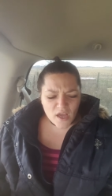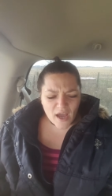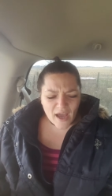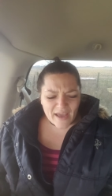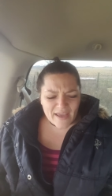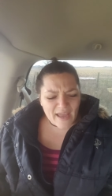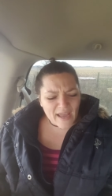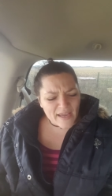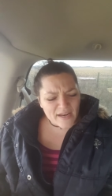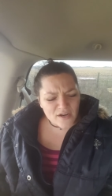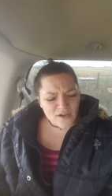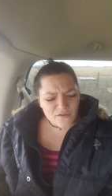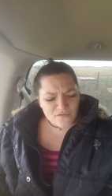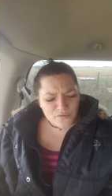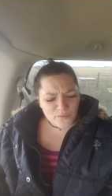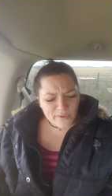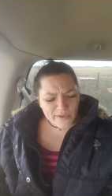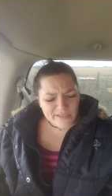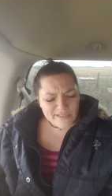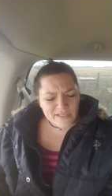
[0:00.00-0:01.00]
I kind
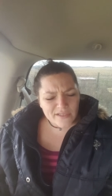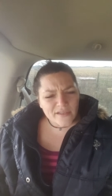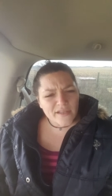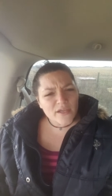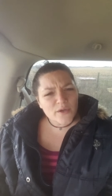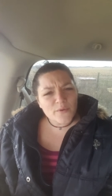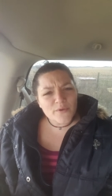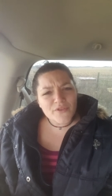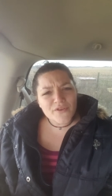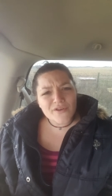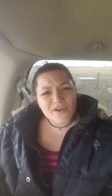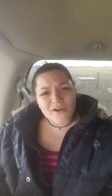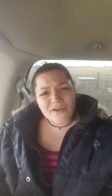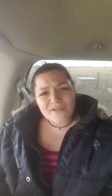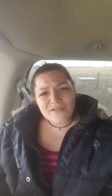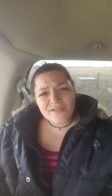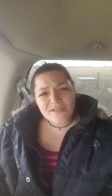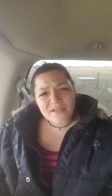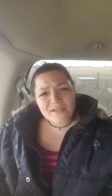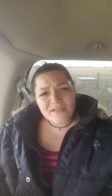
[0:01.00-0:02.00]
of, when dealing with a
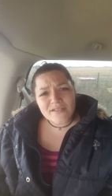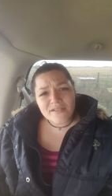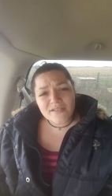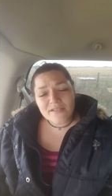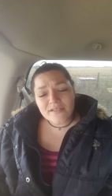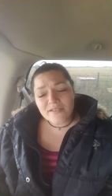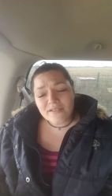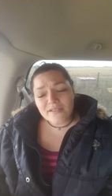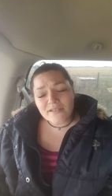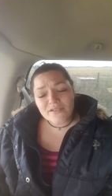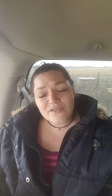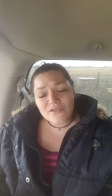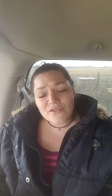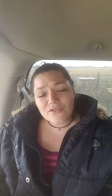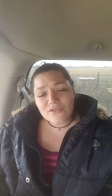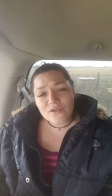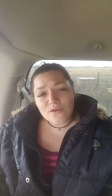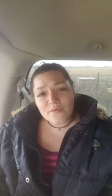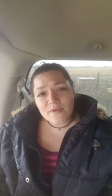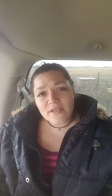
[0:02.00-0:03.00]
narcissist, it's
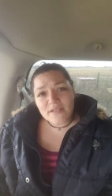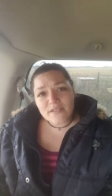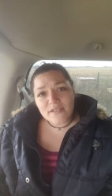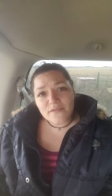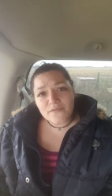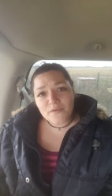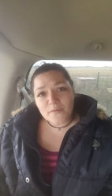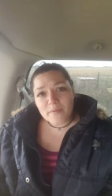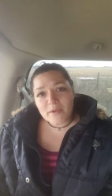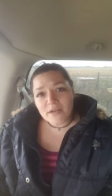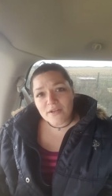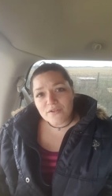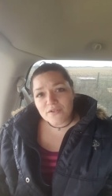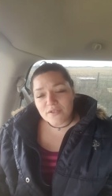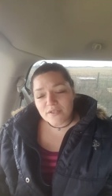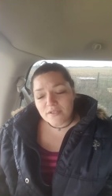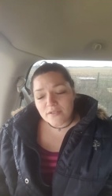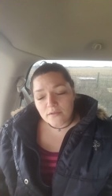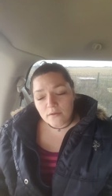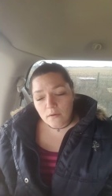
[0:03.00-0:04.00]
just so easy for me to
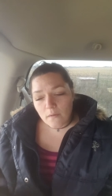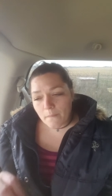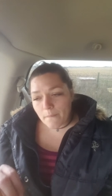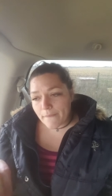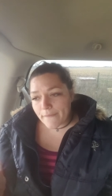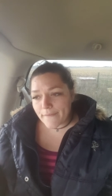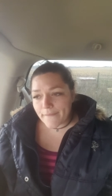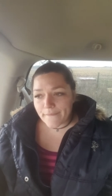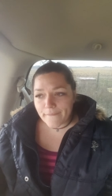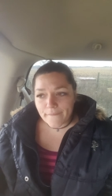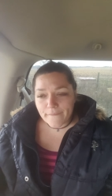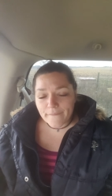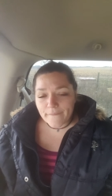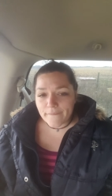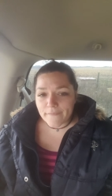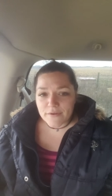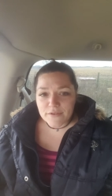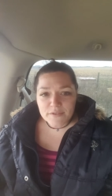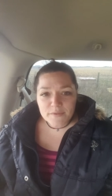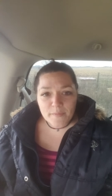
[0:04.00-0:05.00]
just
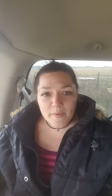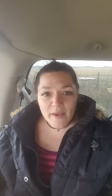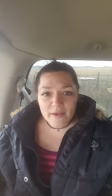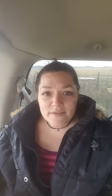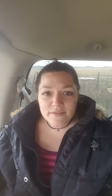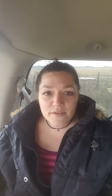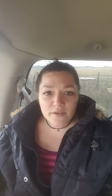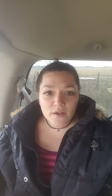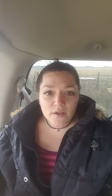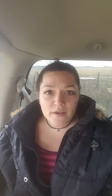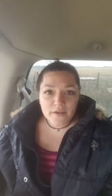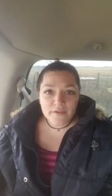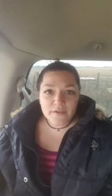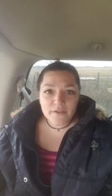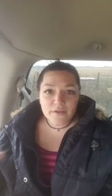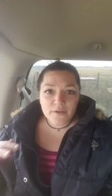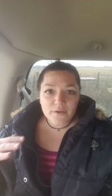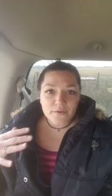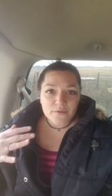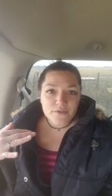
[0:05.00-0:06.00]
pass it on,
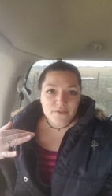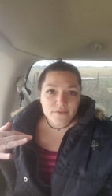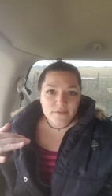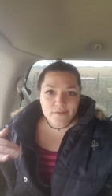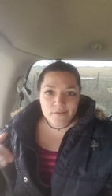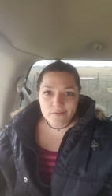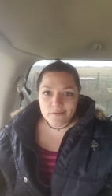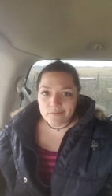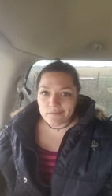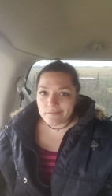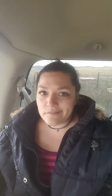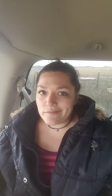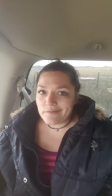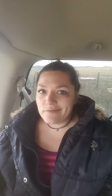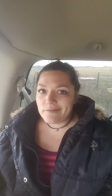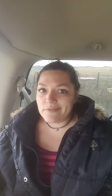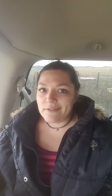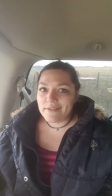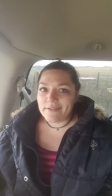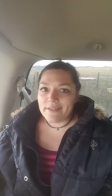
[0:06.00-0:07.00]
just
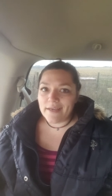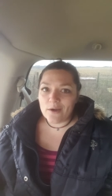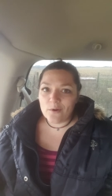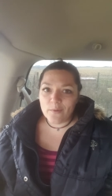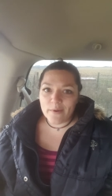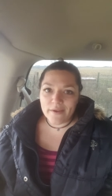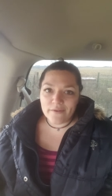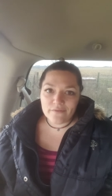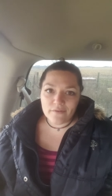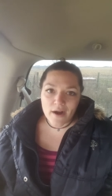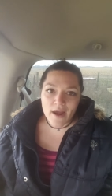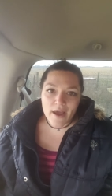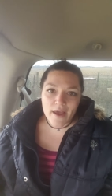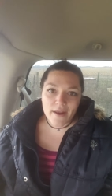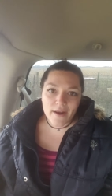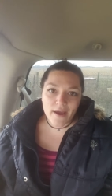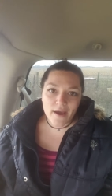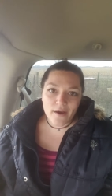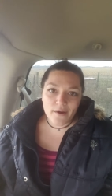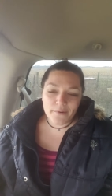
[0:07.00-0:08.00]
let that wave
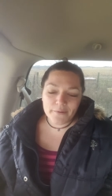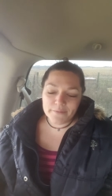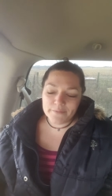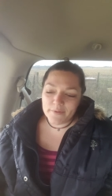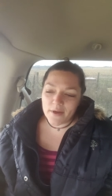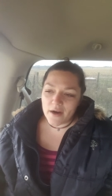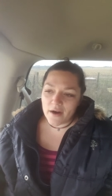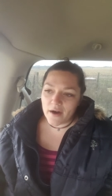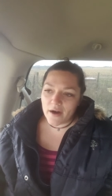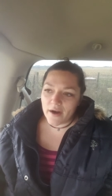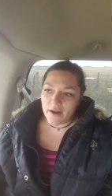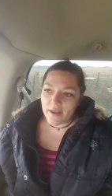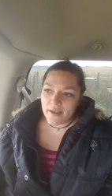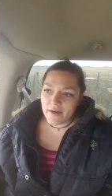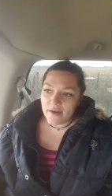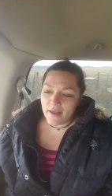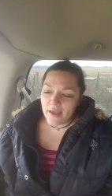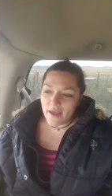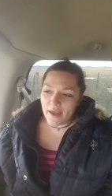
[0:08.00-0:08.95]
ride out. All right.